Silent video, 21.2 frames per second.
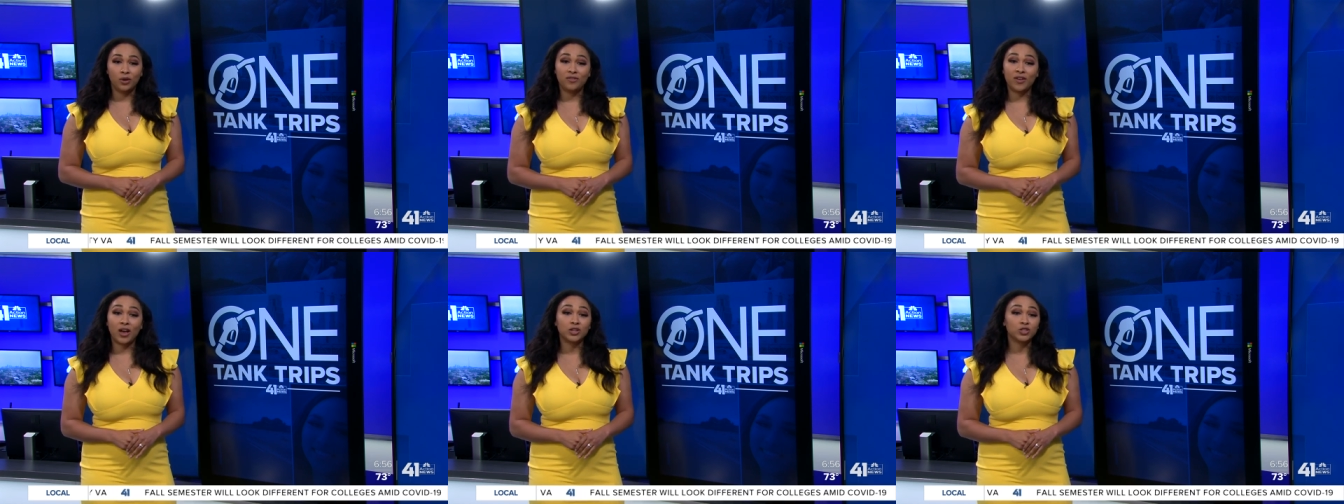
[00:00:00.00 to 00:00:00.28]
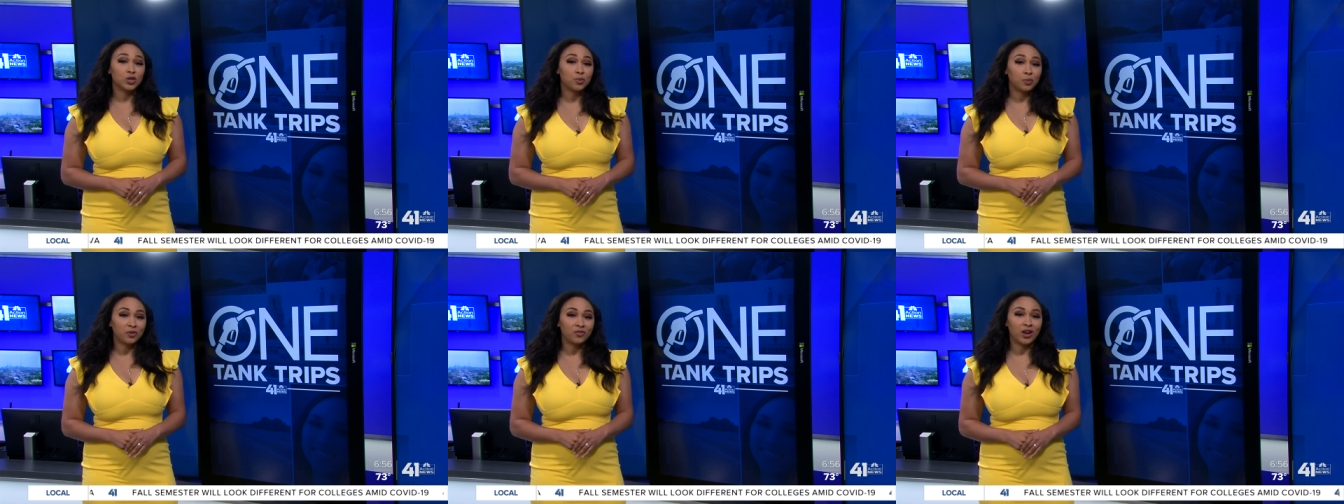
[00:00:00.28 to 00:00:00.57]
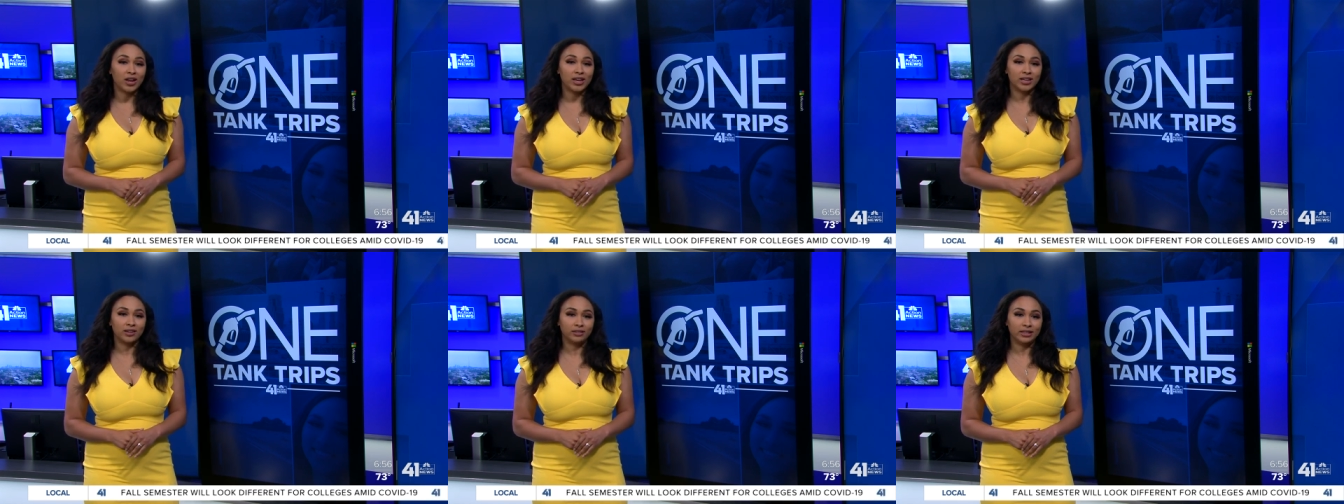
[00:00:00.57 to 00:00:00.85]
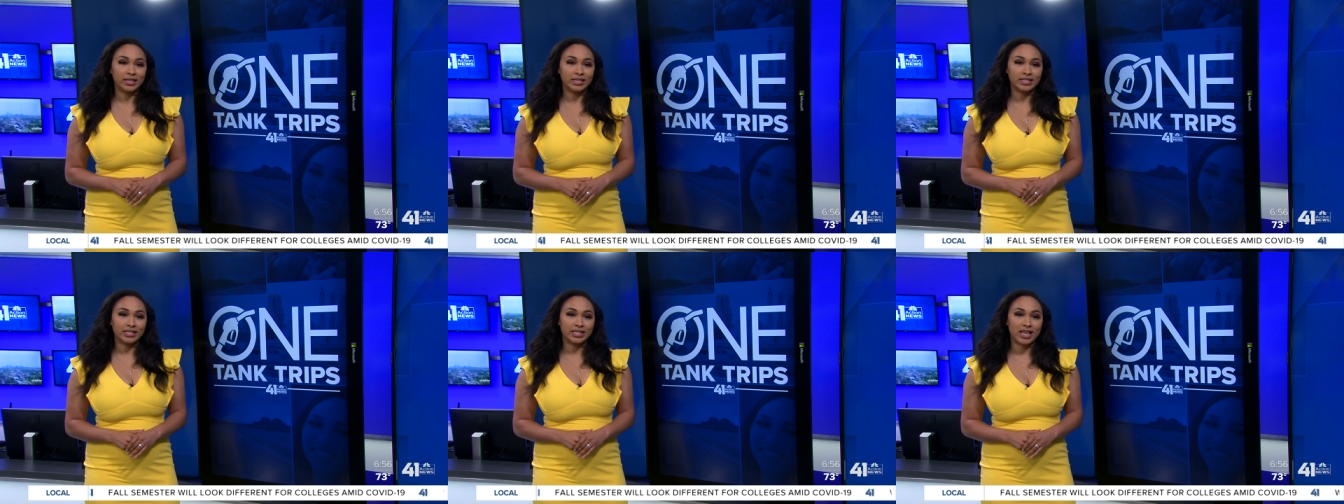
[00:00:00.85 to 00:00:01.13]
We've actually provided a
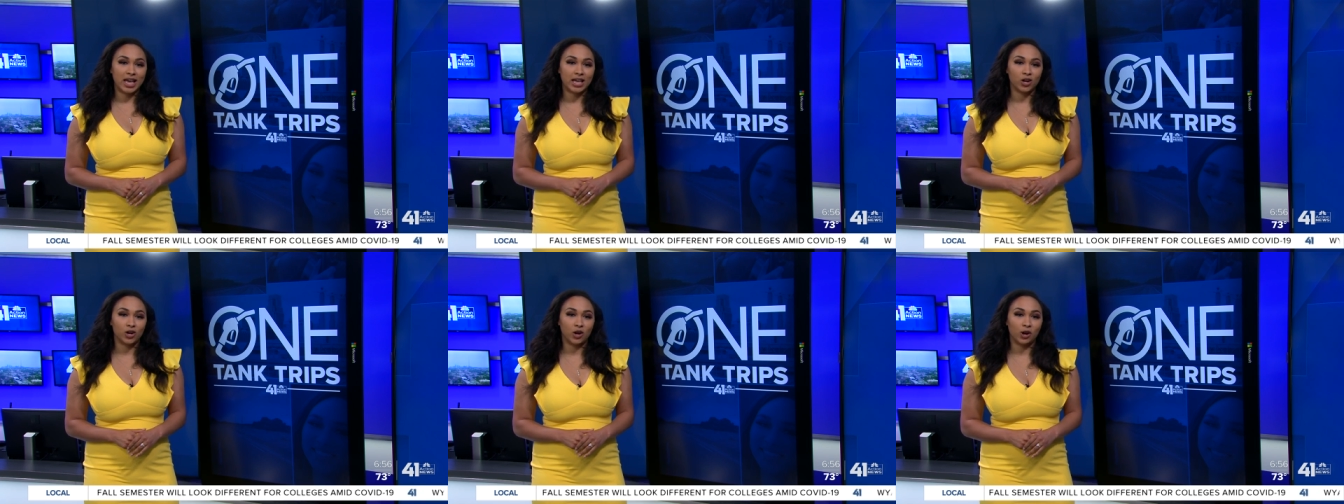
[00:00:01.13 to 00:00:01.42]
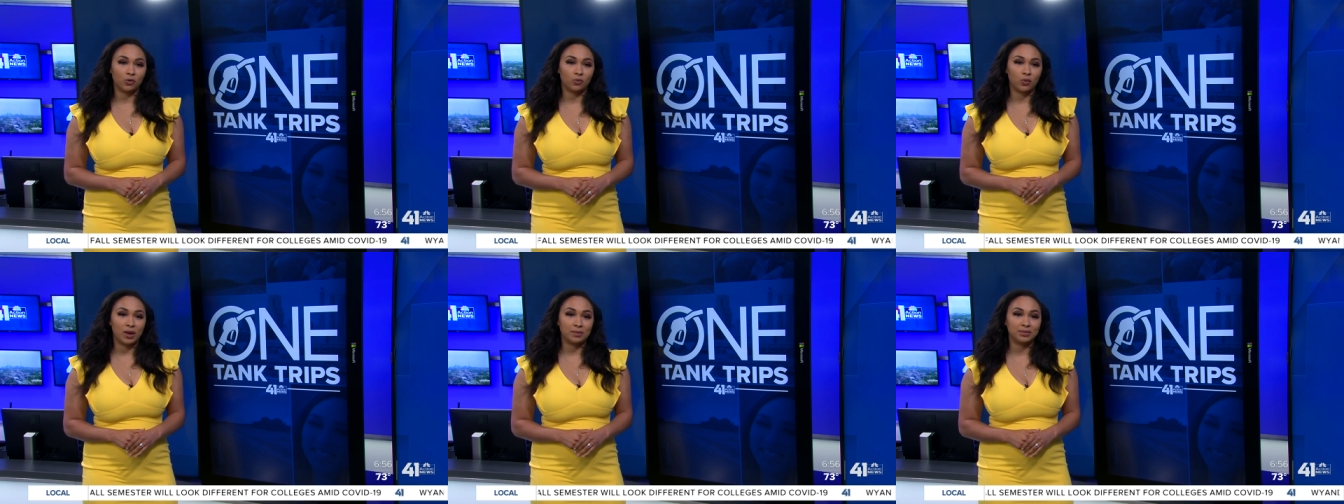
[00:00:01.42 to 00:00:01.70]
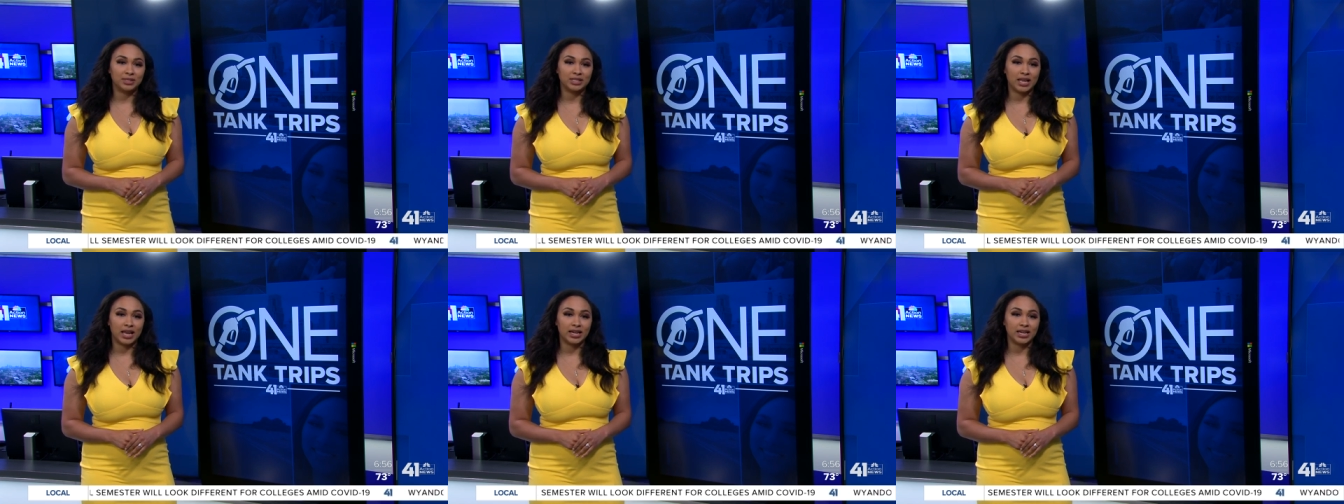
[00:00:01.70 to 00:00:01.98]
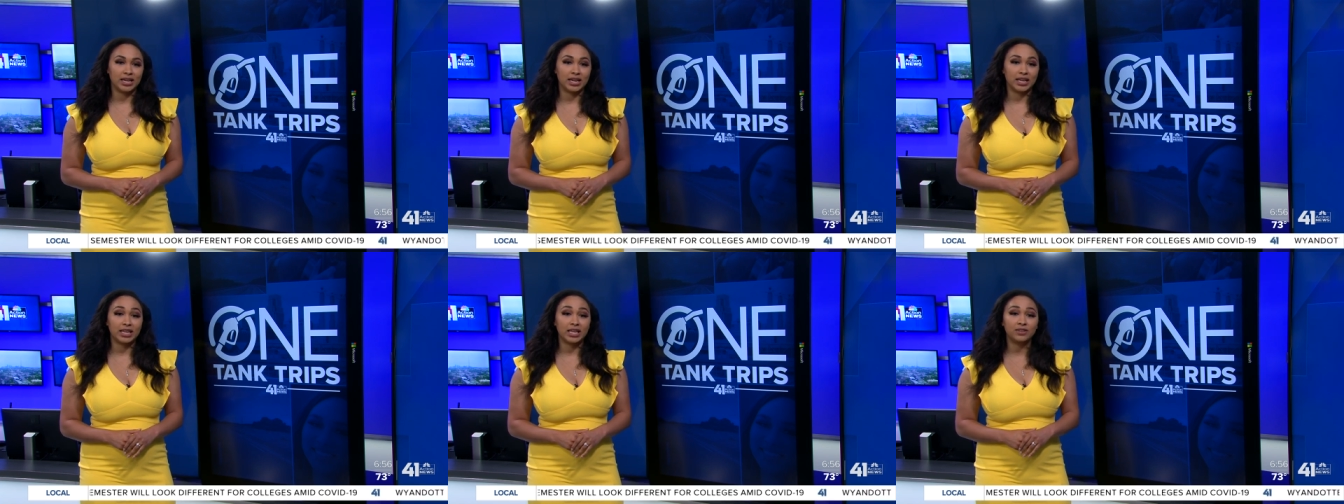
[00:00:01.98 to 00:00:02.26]
link to that on our website,
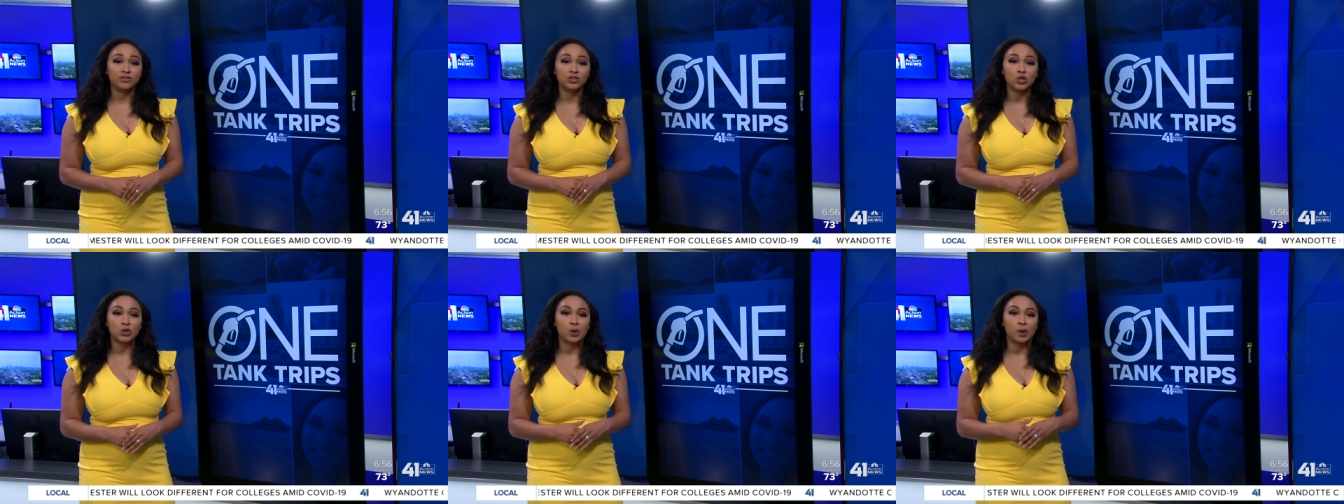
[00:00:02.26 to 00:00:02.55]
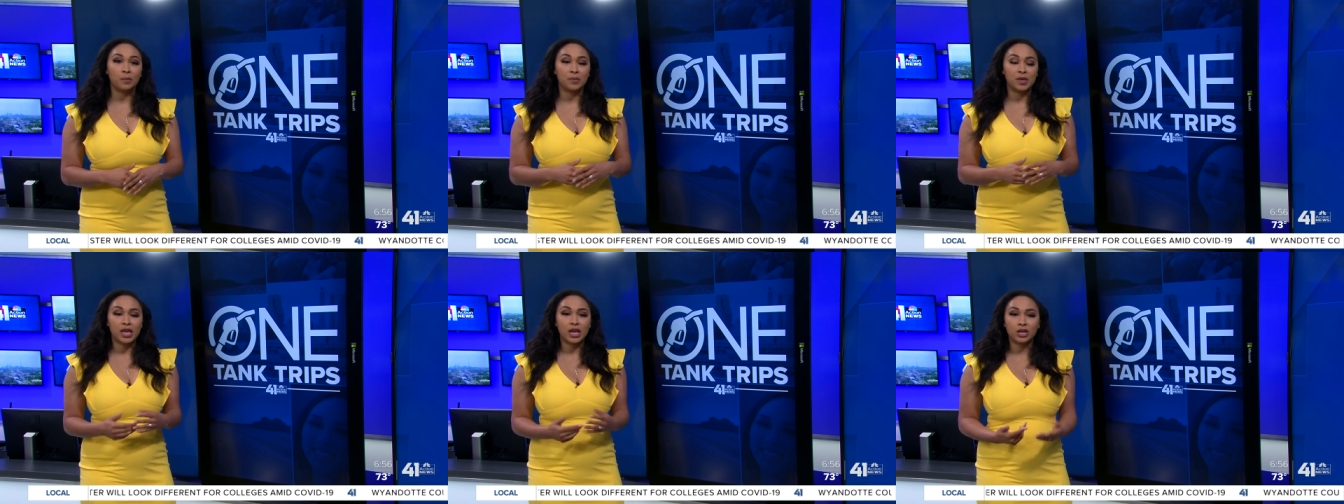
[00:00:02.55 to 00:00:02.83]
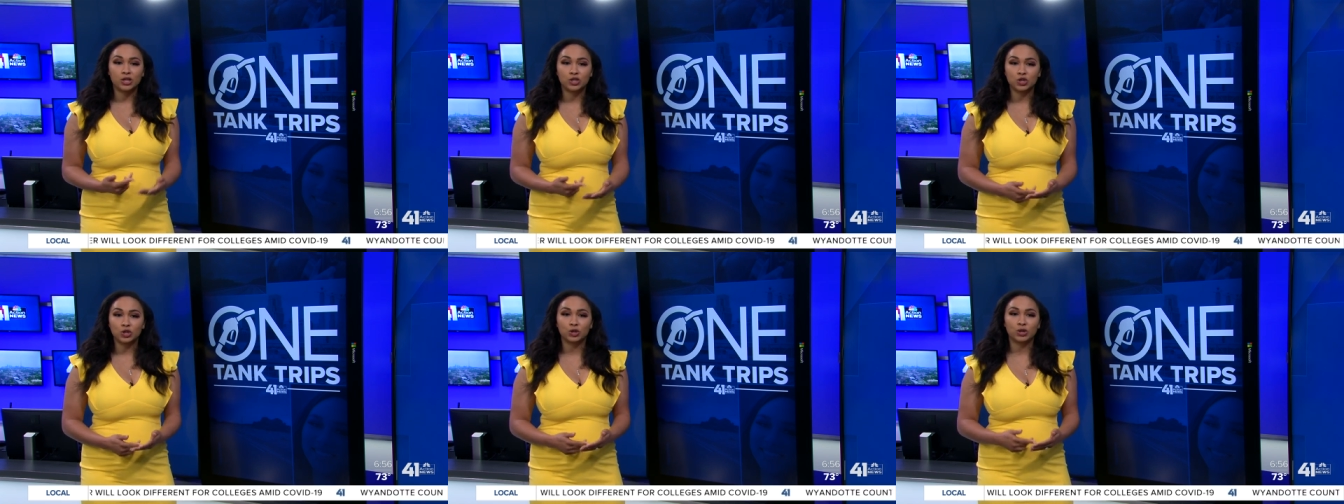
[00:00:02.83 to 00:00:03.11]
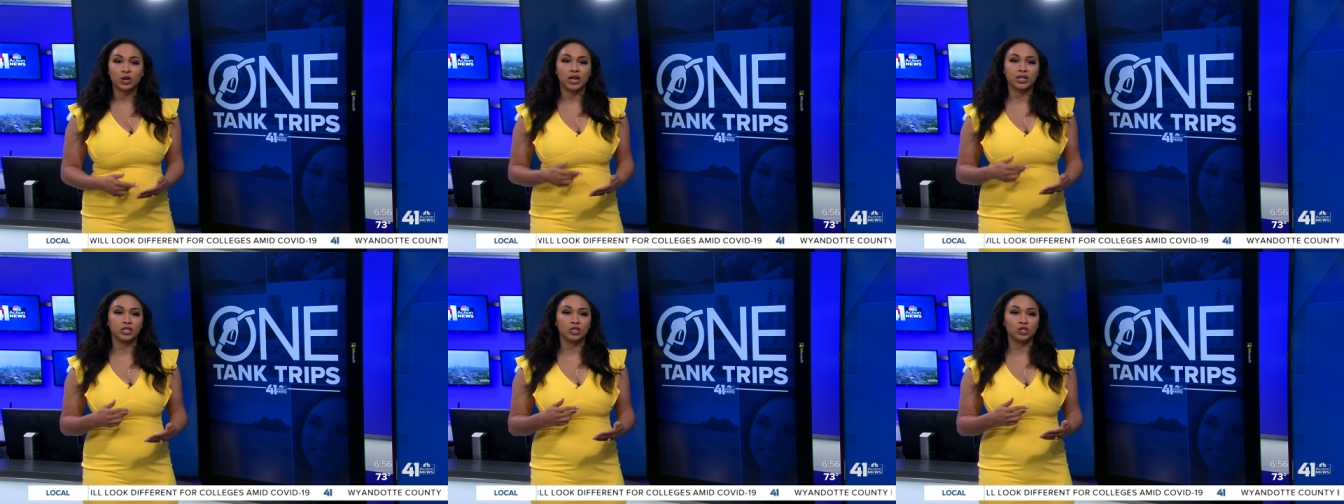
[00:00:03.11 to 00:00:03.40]
and it gives you a
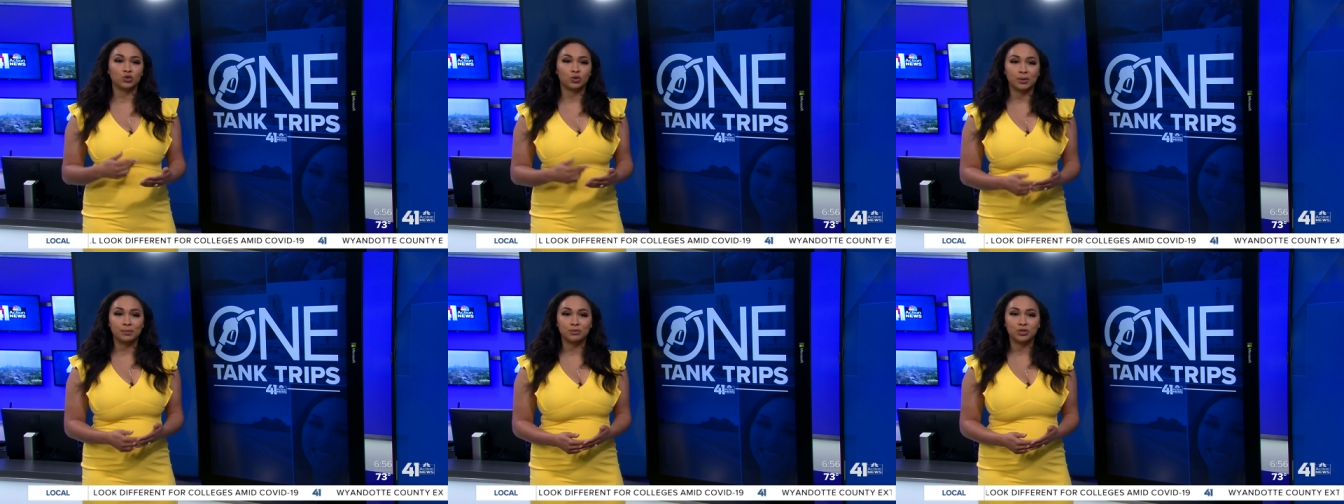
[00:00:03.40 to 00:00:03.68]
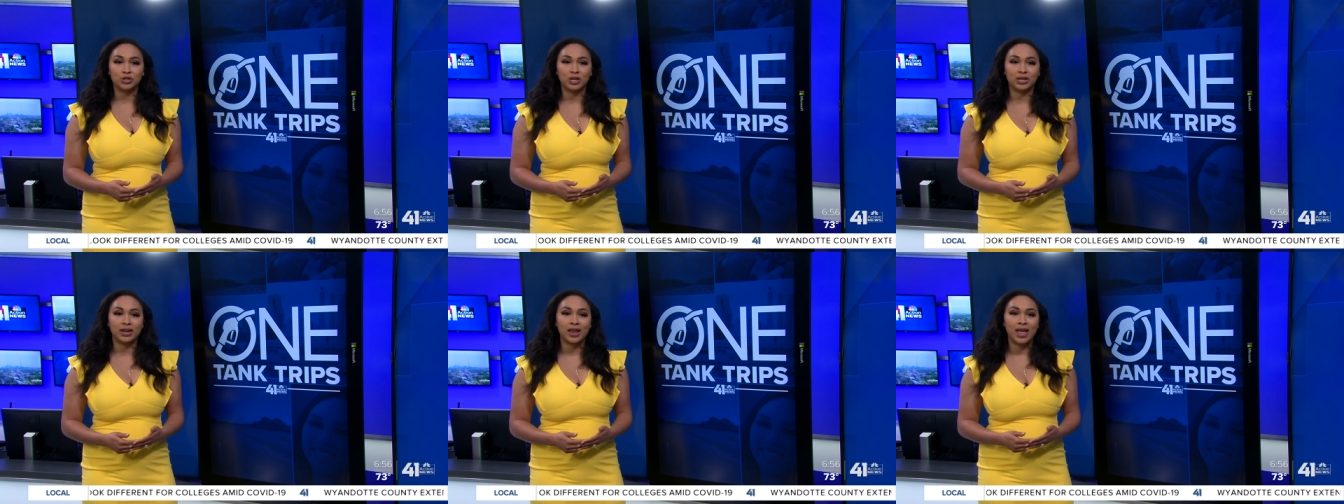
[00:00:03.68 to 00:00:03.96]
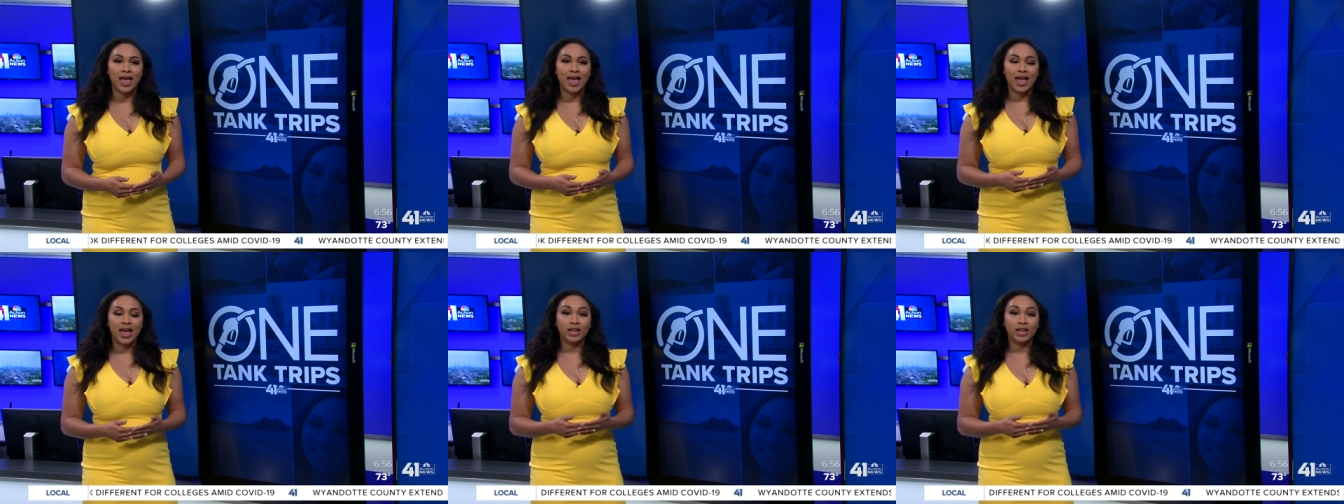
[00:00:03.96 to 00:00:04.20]
picture, a description,